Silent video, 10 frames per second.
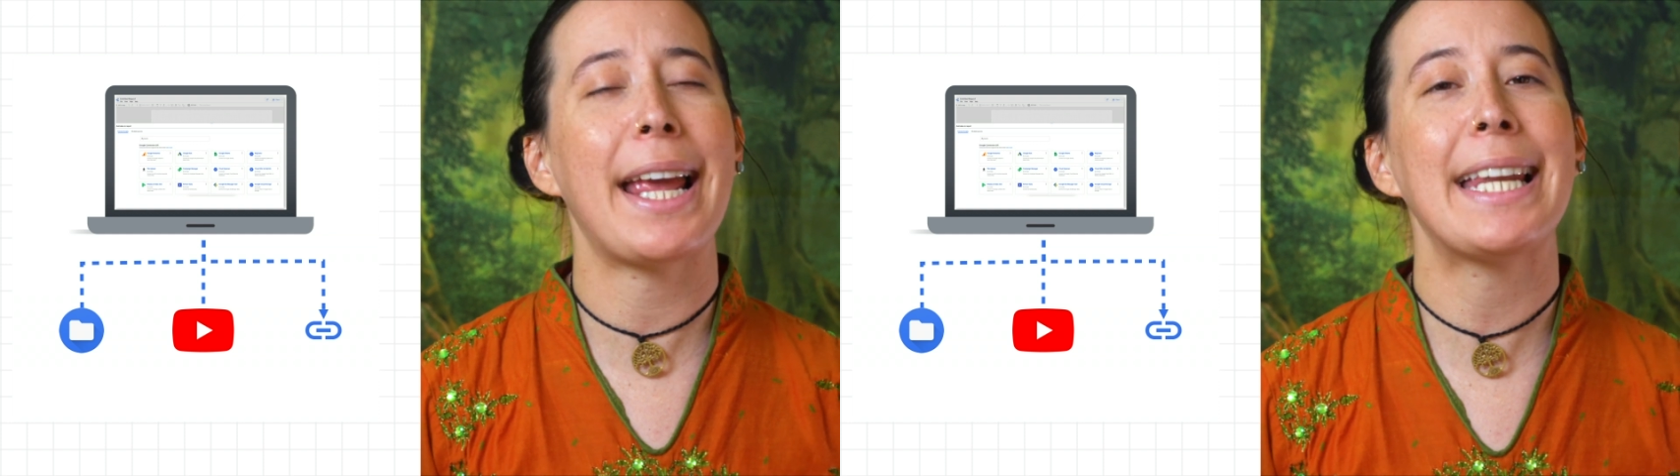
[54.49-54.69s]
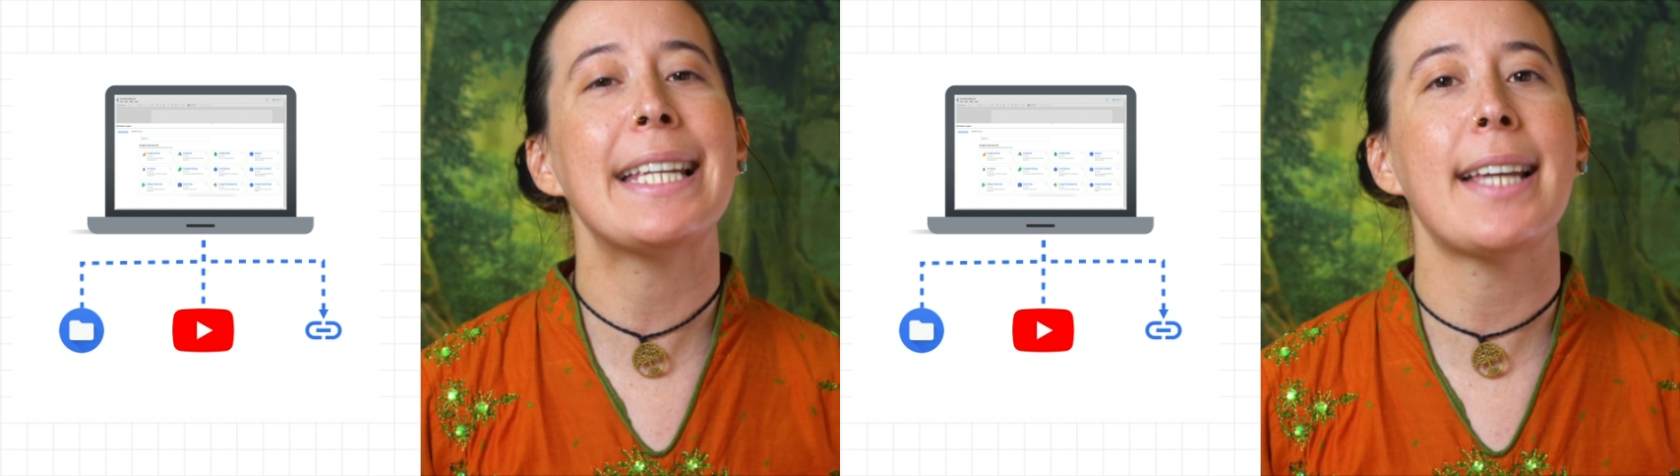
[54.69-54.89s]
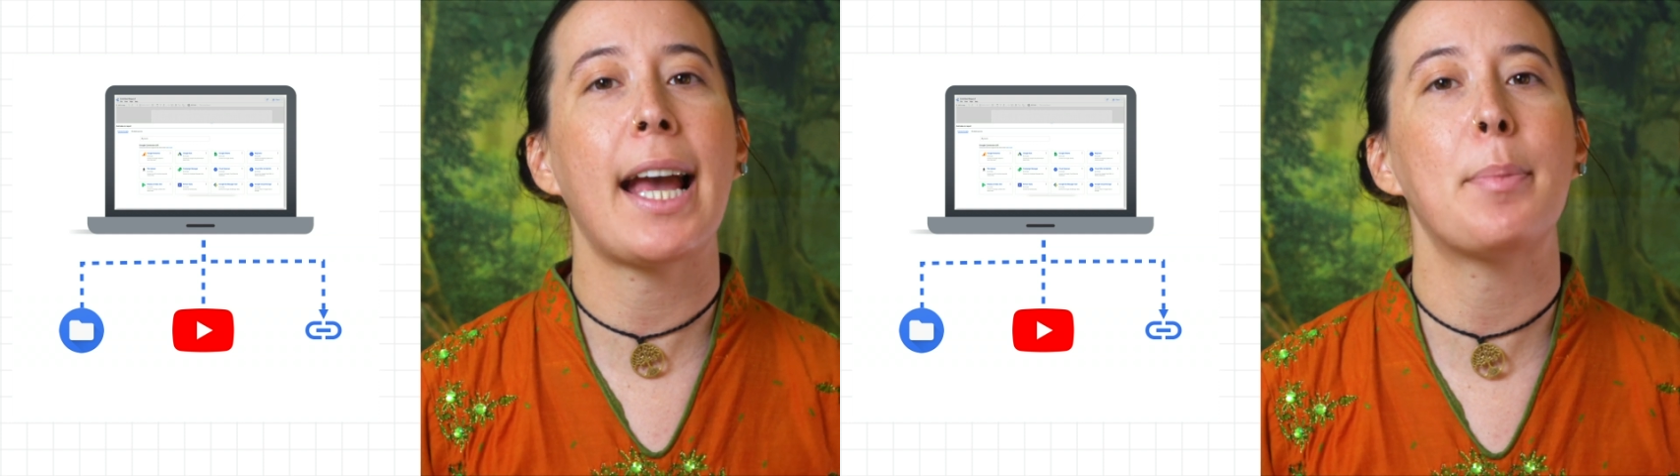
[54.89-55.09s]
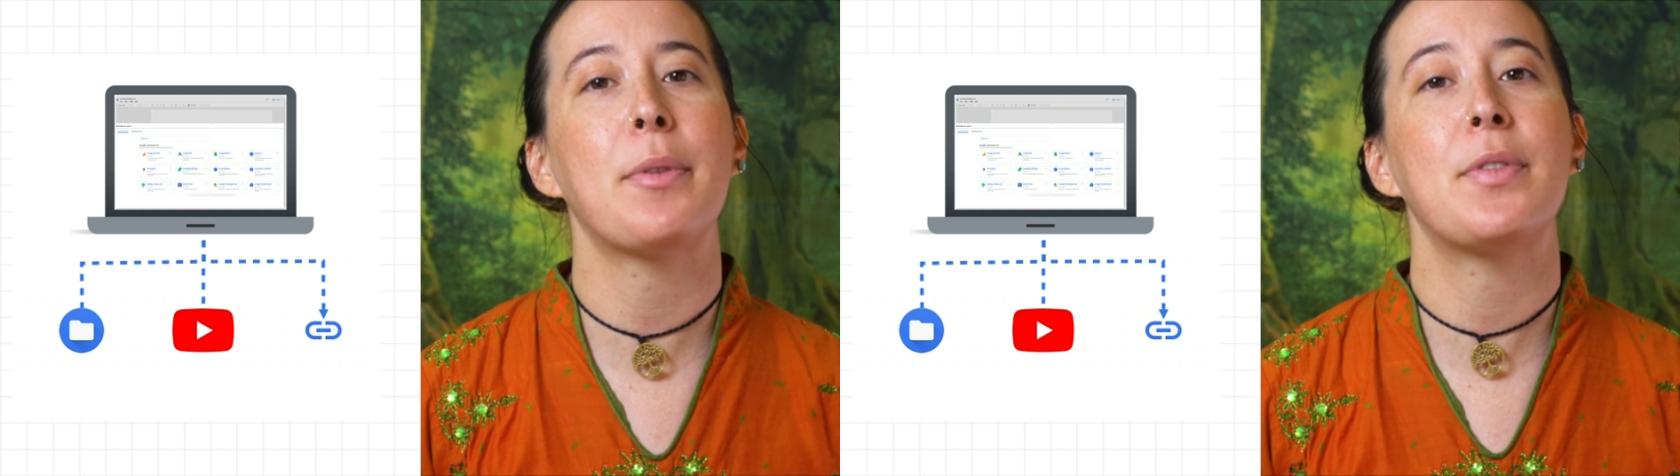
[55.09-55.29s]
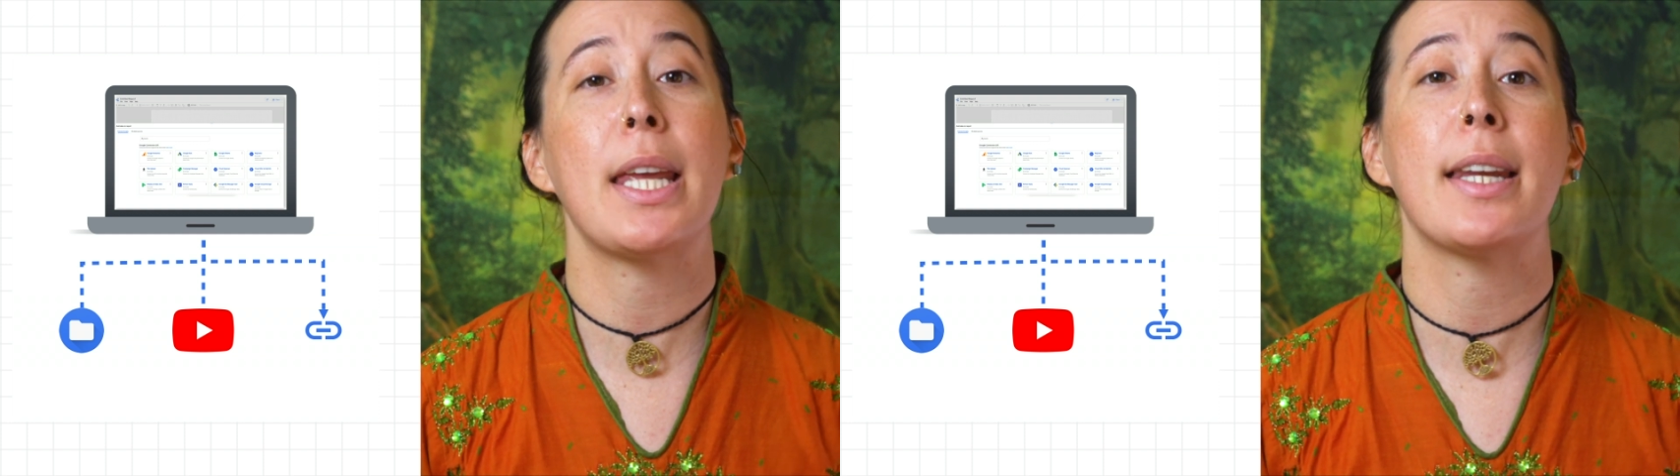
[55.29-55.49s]
any type
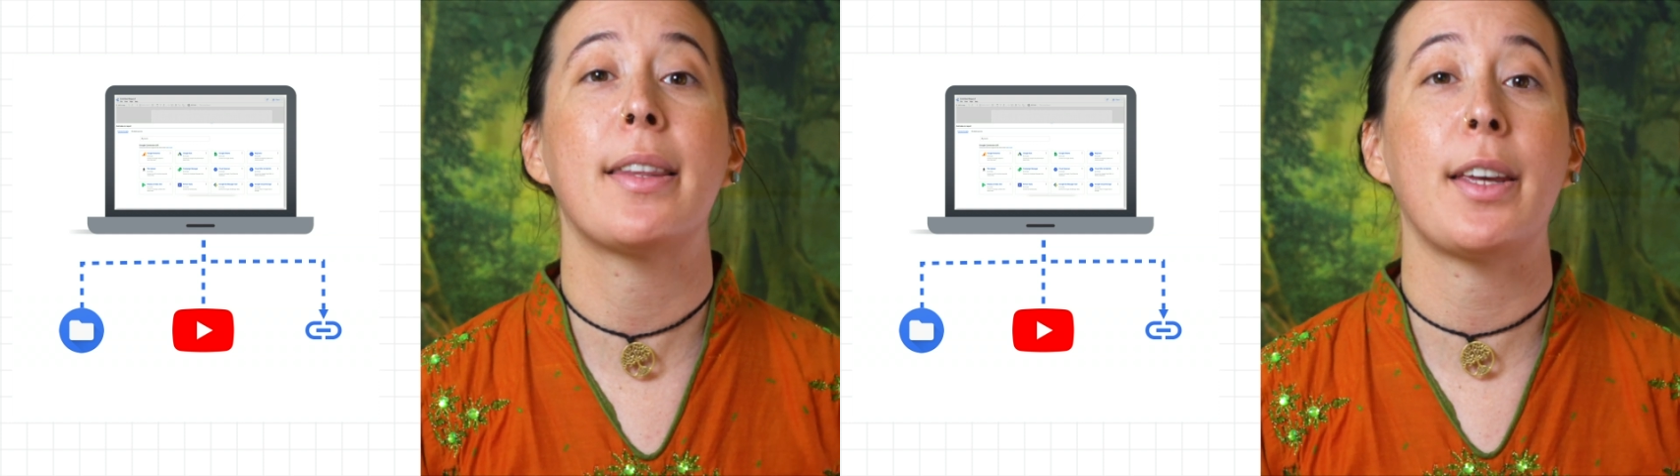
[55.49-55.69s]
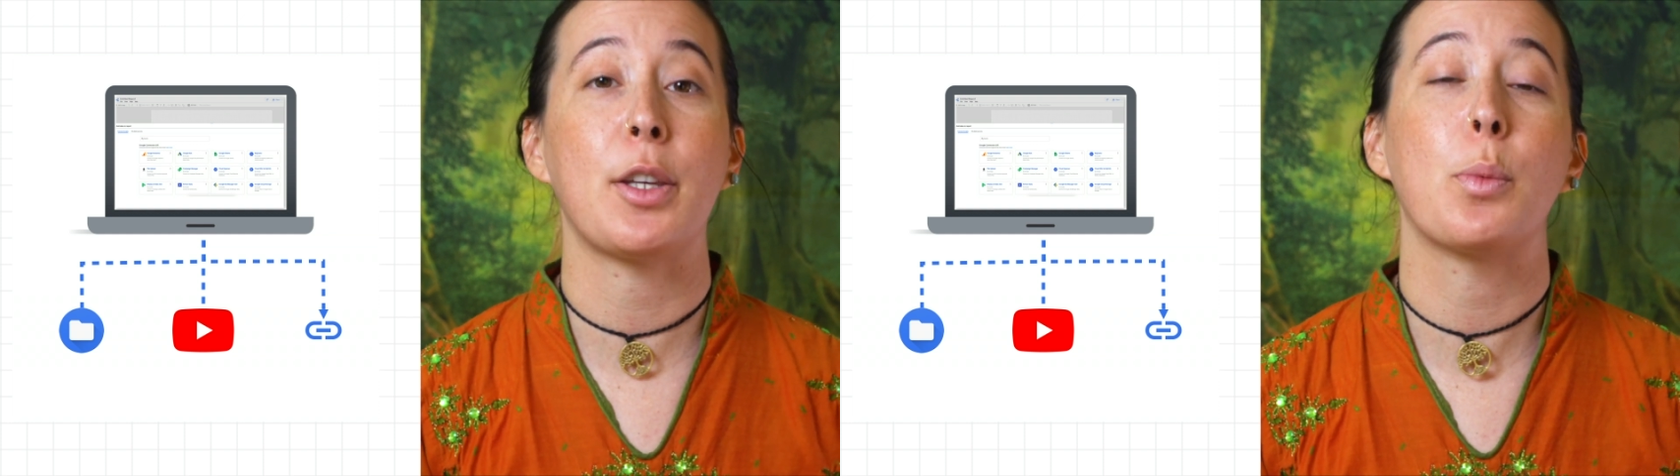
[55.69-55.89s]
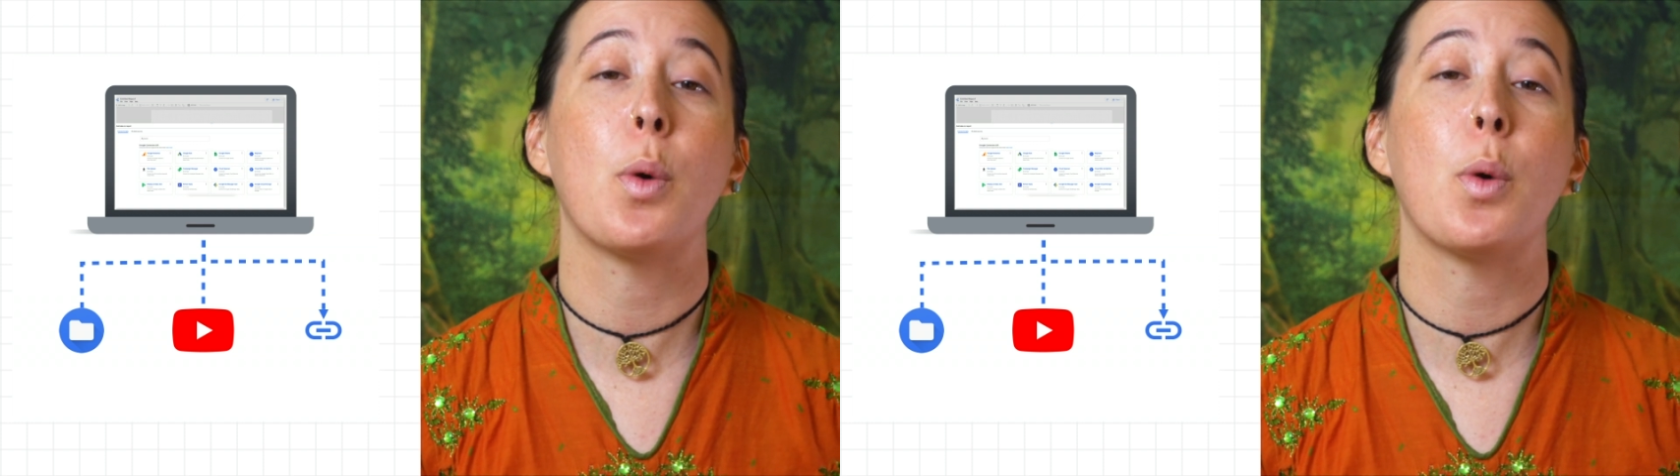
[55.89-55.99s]
of data that you